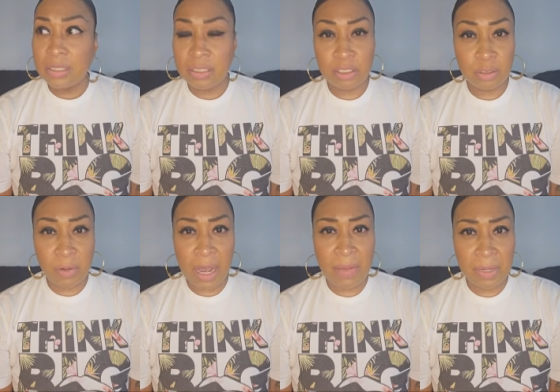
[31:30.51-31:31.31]
This is
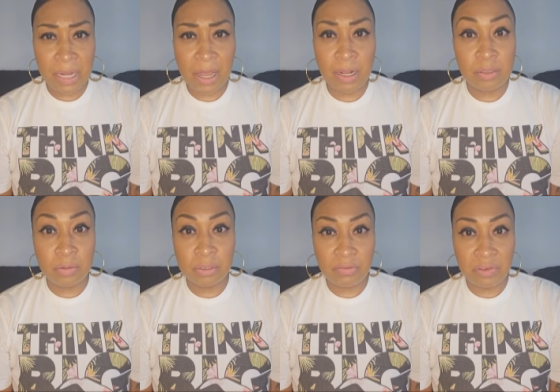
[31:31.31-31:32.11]
why I'm glad I do
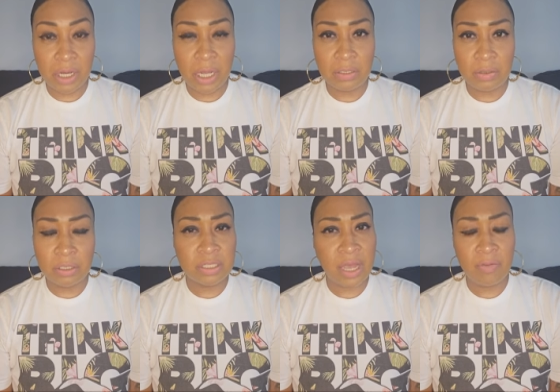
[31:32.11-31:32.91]
what the fuck I do,
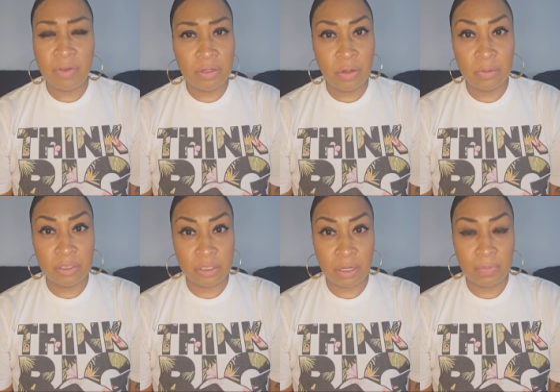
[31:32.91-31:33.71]
because I already know
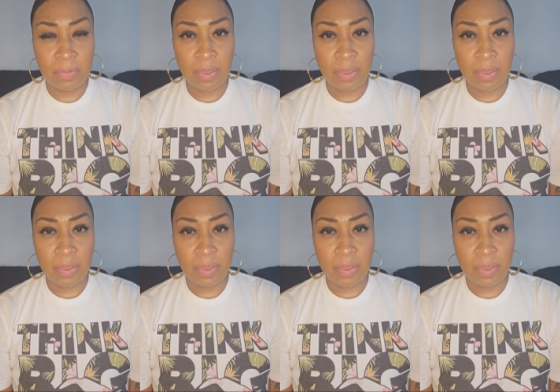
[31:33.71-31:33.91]
what's up.